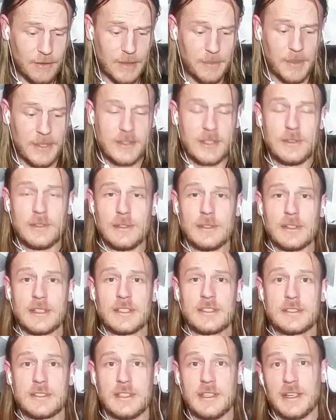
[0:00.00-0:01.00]
I write my to do
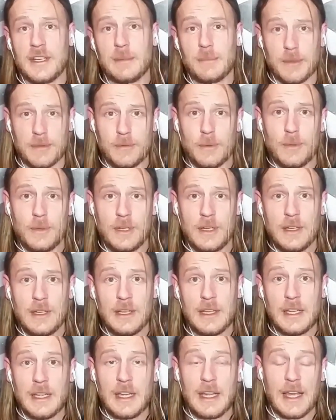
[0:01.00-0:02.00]
list the night before
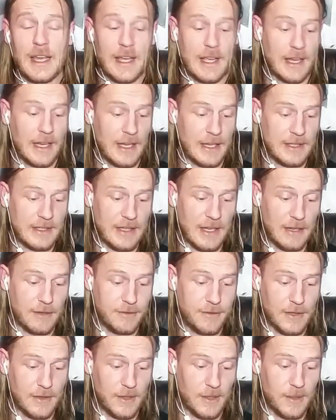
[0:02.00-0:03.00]
and I
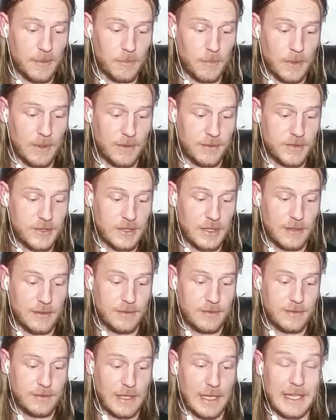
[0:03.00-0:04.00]
fill it up with
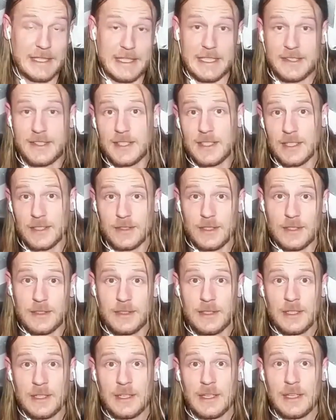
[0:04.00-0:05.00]
stuff that I need to get
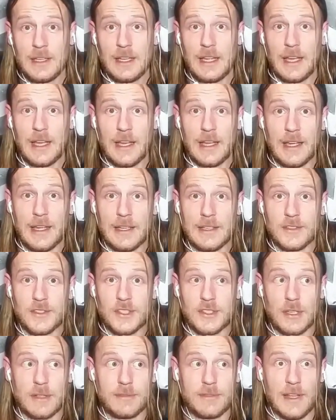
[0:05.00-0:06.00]
done
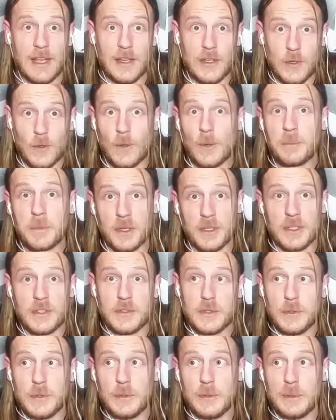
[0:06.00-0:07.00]
and stuff that I know I'm going
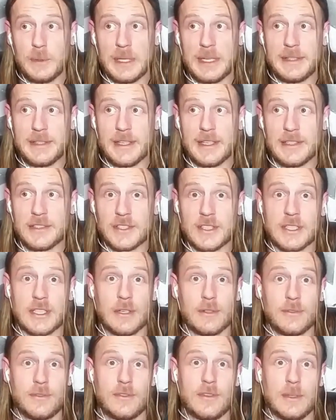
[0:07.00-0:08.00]
to do, and then
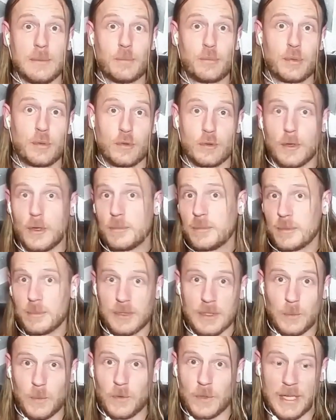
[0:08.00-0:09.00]
stuff that
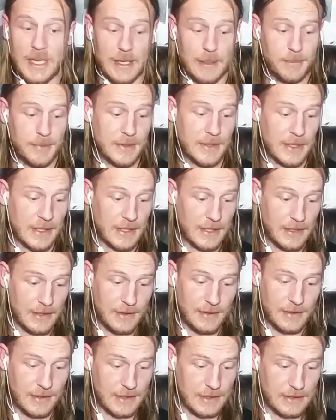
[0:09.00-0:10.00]
probably won't happen.
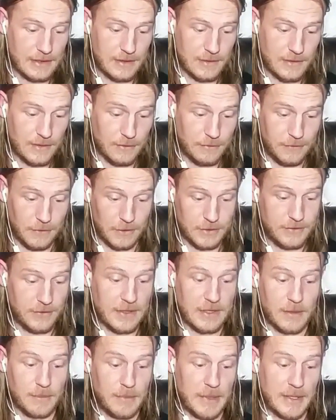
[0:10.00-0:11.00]
Like the first
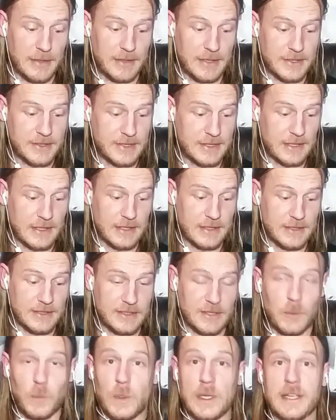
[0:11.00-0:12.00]
thing on my list
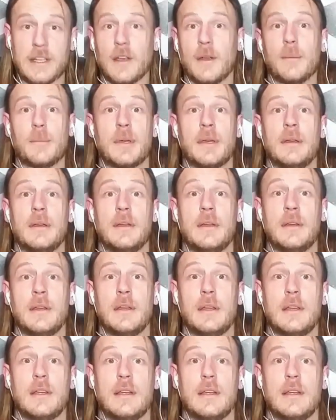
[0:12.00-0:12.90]
is wake up,